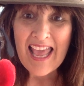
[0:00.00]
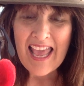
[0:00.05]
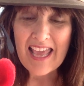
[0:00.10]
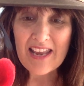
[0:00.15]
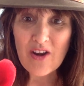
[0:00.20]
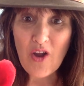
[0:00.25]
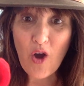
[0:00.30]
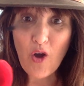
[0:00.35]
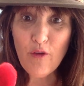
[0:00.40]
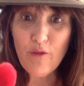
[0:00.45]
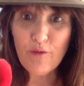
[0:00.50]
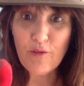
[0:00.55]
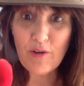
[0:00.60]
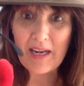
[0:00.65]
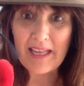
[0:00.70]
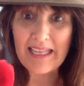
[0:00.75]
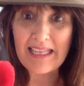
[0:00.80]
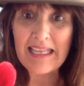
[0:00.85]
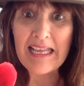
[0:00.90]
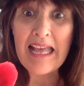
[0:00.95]
and
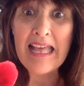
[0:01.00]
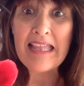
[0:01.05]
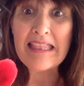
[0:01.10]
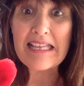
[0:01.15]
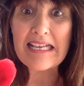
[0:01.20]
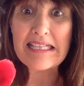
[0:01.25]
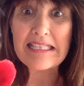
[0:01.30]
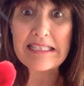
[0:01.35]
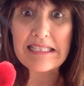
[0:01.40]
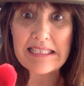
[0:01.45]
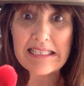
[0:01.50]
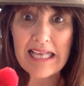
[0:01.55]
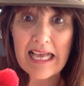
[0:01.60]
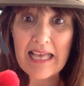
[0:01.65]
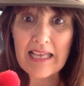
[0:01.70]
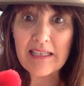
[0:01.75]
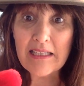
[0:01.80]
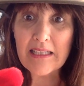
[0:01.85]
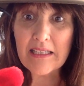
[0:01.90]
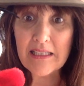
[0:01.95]
hopefully the
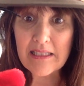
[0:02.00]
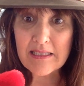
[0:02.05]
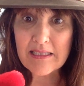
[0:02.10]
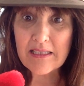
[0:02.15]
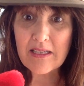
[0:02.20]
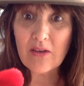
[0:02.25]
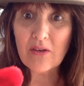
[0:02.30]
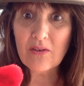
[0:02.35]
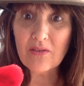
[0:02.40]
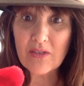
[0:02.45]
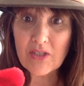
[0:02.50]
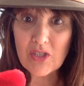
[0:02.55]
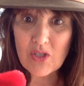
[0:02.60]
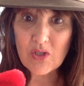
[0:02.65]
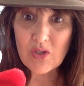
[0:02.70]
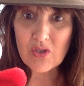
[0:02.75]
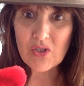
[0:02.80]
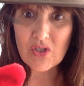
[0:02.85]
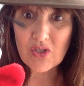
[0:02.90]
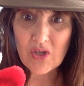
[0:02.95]
sun is going
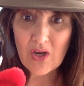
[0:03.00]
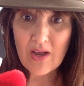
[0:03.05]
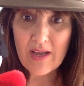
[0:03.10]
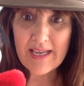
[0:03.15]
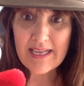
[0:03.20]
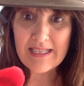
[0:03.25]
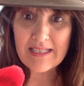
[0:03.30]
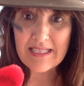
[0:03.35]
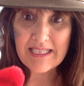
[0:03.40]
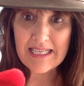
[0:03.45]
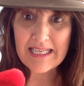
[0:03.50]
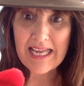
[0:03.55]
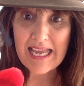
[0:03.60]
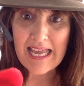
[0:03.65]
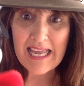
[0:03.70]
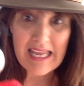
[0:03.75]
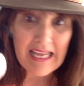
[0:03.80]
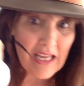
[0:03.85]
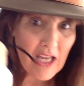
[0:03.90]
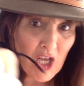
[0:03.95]
to shine
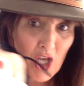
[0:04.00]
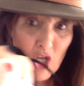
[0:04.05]
today.